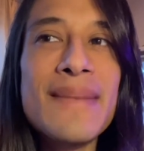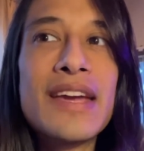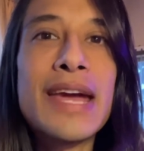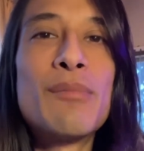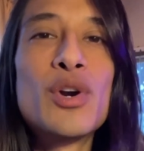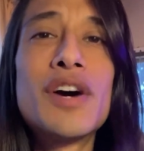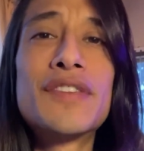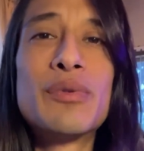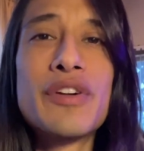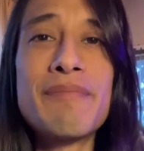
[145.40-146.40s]
get more
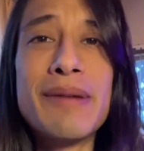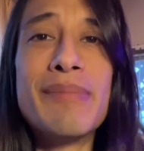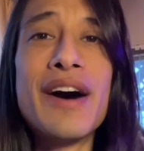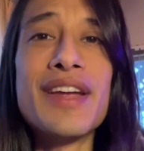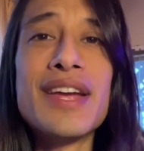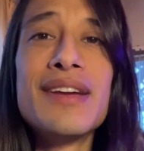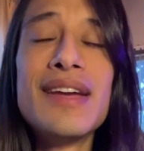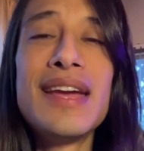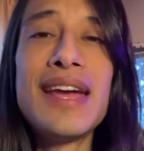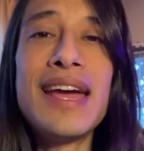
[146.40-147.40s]
comfortable with my body.
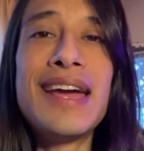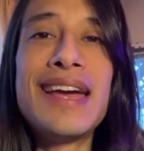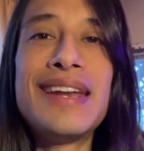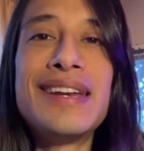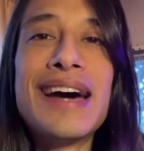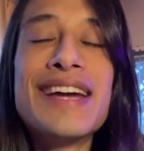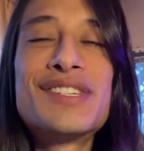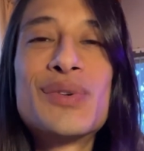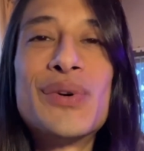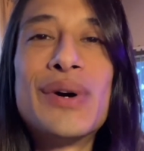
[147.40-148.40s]
And high
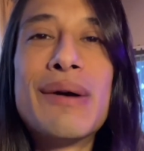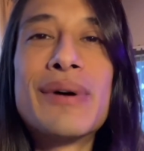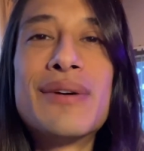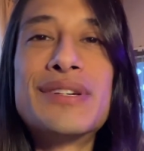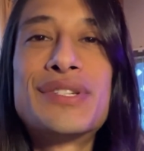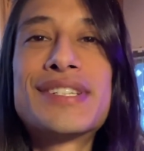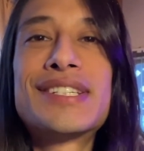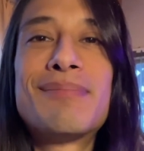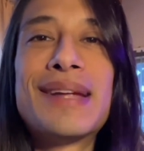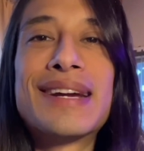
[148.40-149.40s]
school, I would always dress
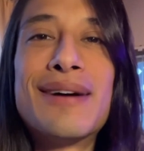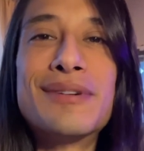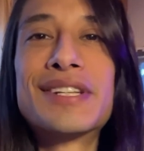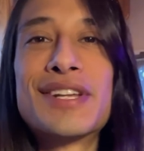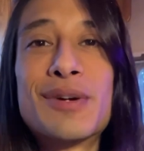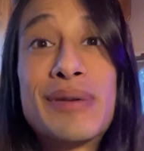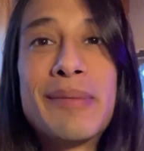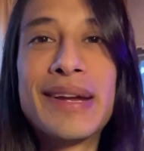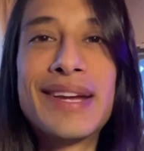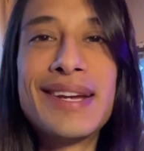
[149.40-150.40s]
up like I was a little
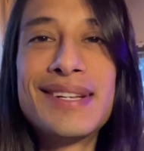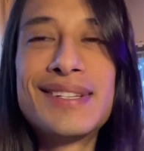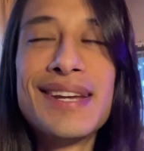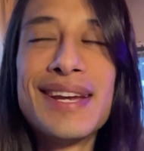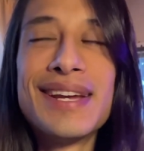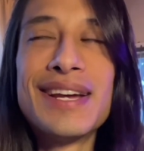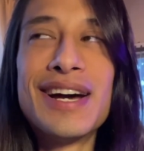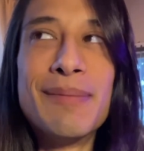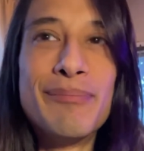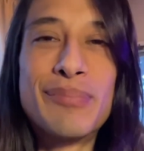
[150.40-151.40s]
preppy kid,
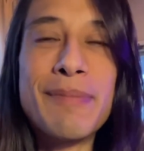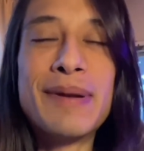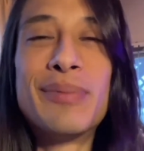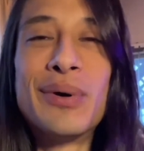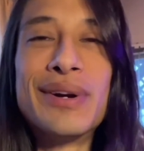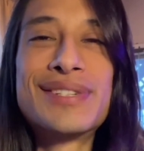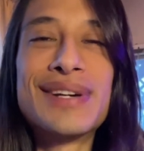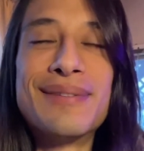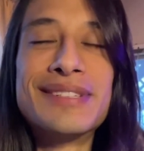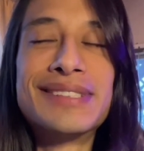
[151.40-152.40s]
preppy boy.
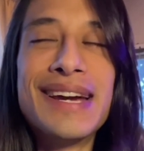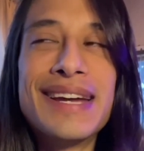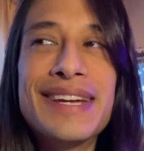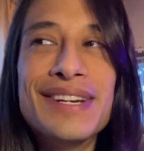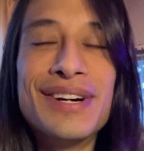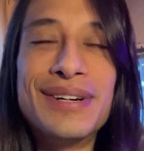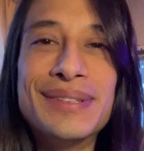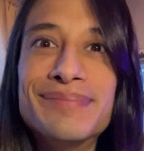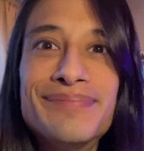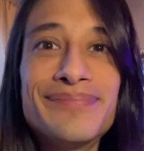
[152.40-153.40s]
So I was like,
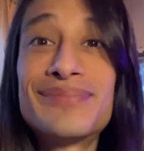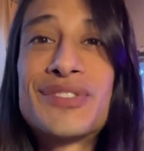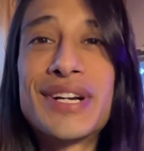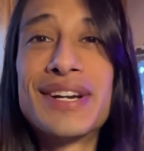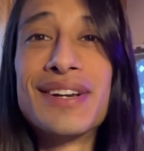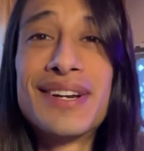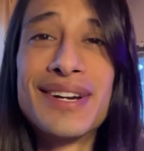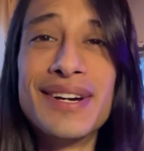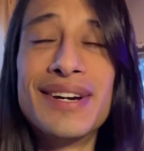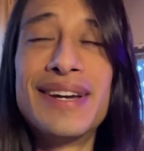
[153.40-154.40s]
trying to look
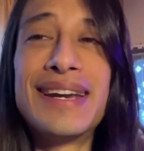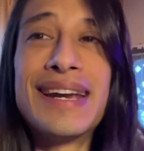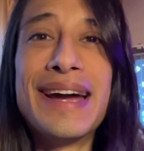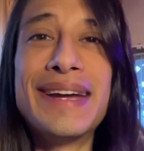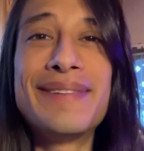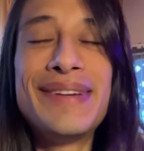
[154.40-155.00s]
good. And I,